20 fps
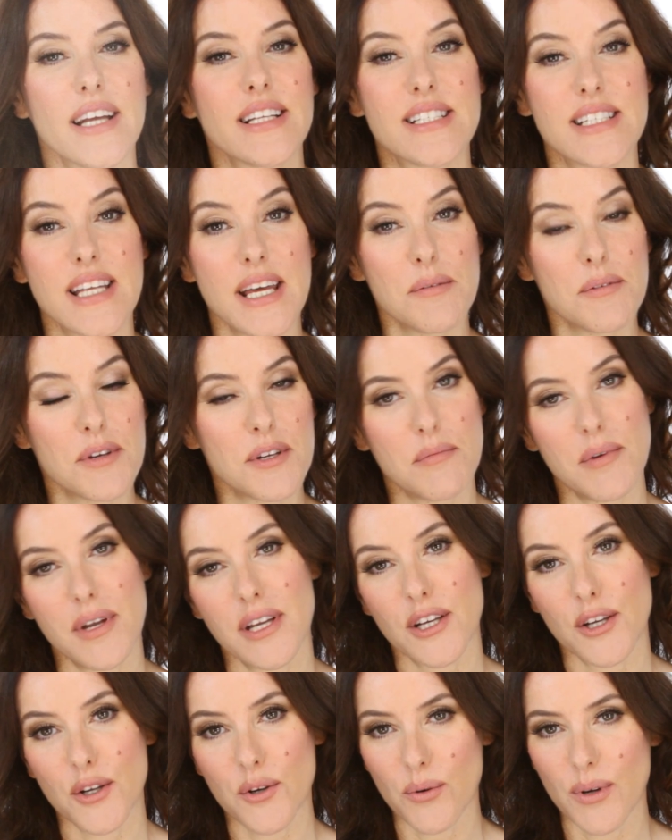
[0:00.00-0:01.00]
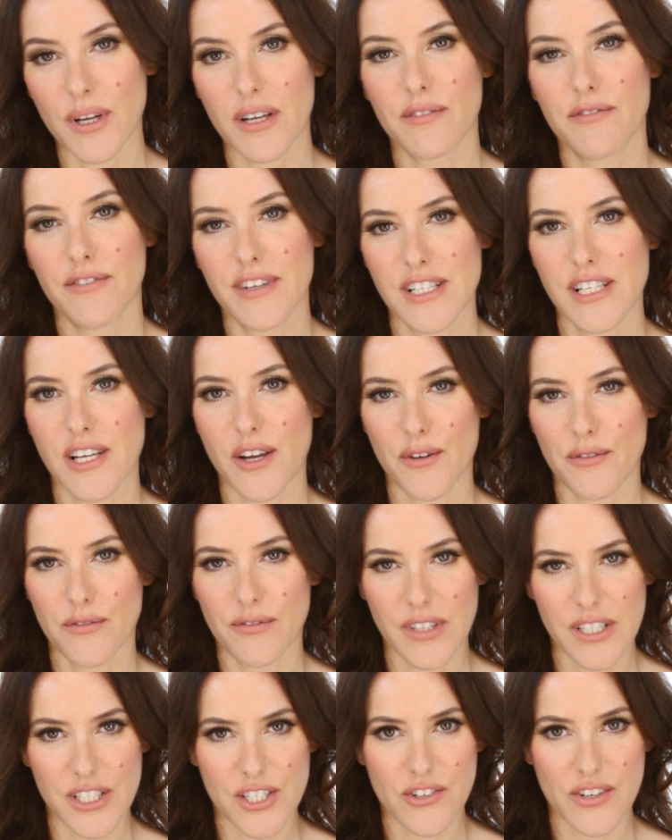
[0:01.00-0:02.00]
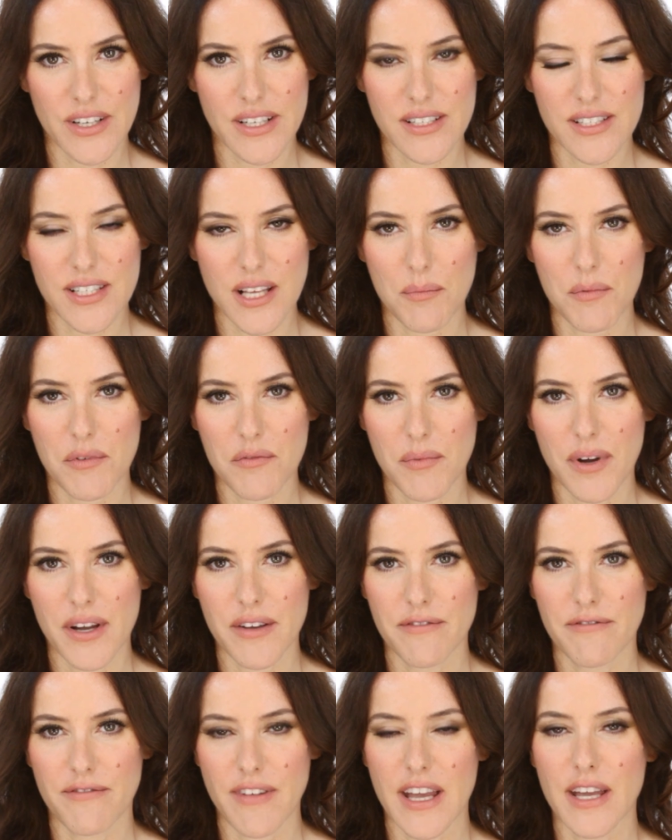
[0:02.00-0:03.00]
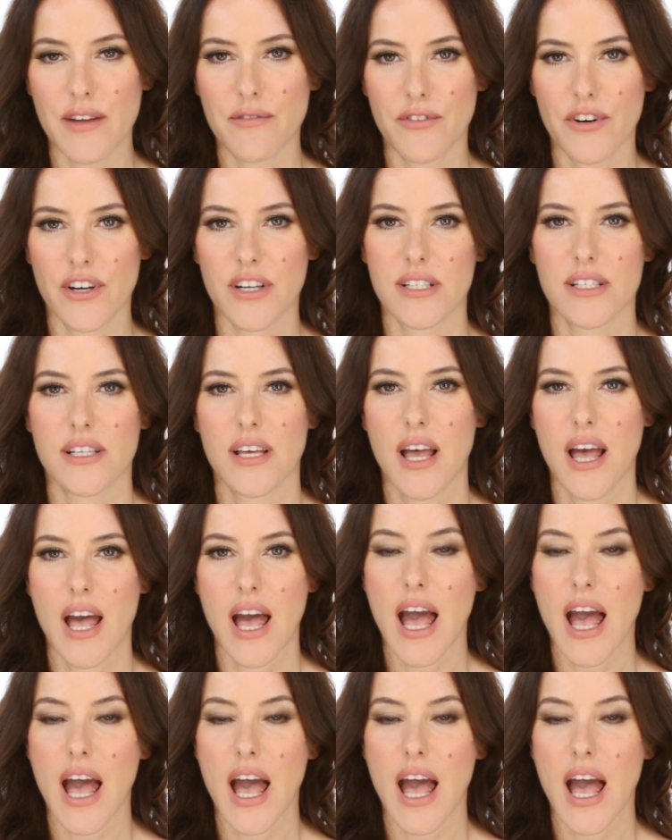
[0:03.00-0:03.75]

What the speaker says: today I'm going to make a quick video featuring some of my favourite